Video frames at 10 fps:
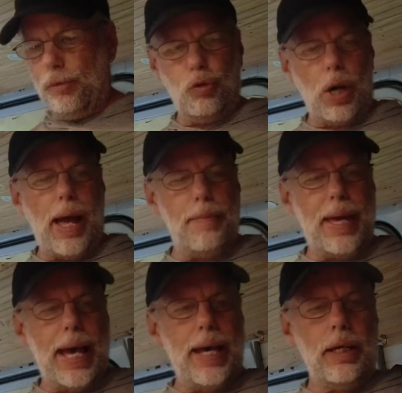dry
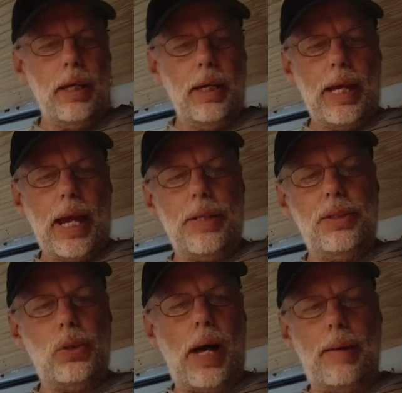bag, and
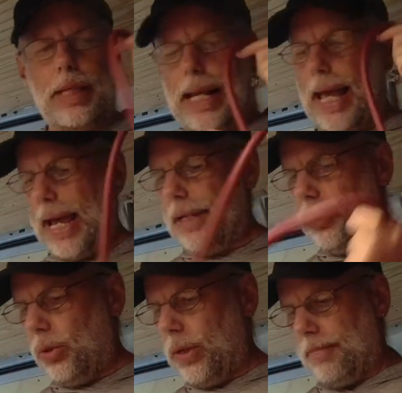so I'm gonna
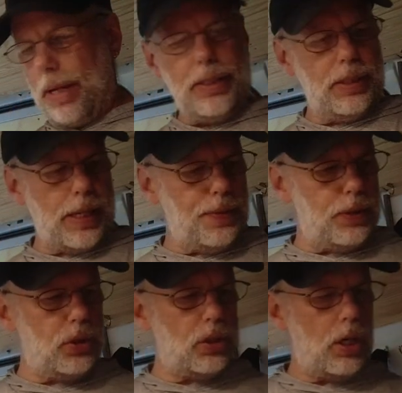add to it my
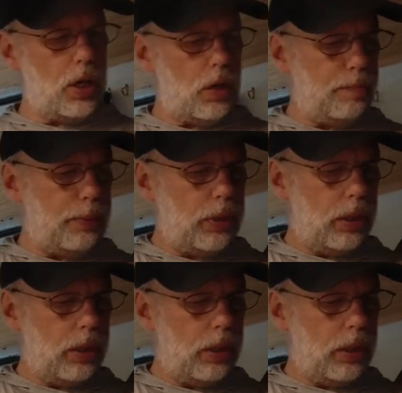stethoscope,